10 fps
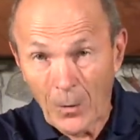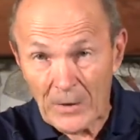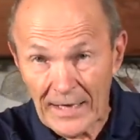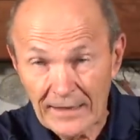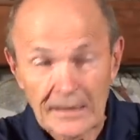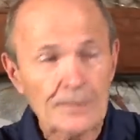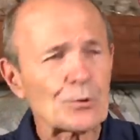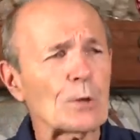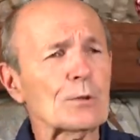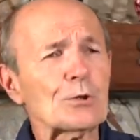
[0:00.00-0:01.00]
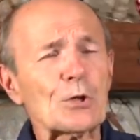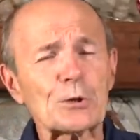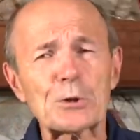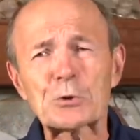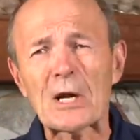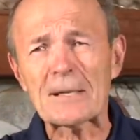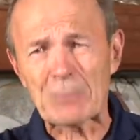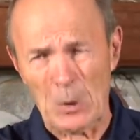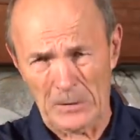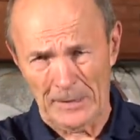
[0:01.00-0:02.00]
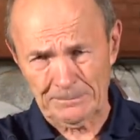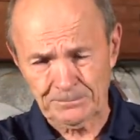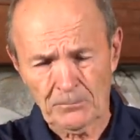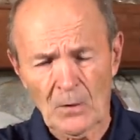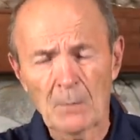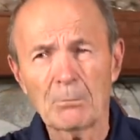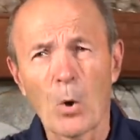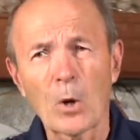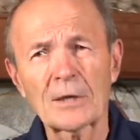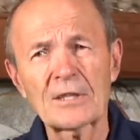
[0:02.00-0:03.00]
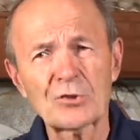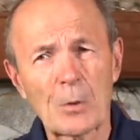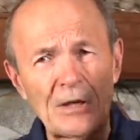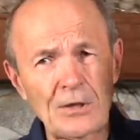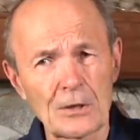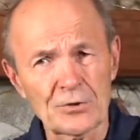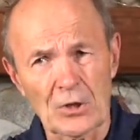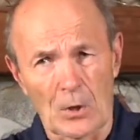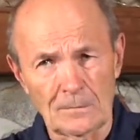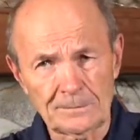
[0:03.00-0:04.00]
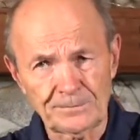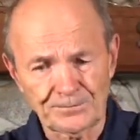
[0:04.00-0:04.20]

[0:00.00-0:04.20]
Okay? So you took your training program more than 20 years ago.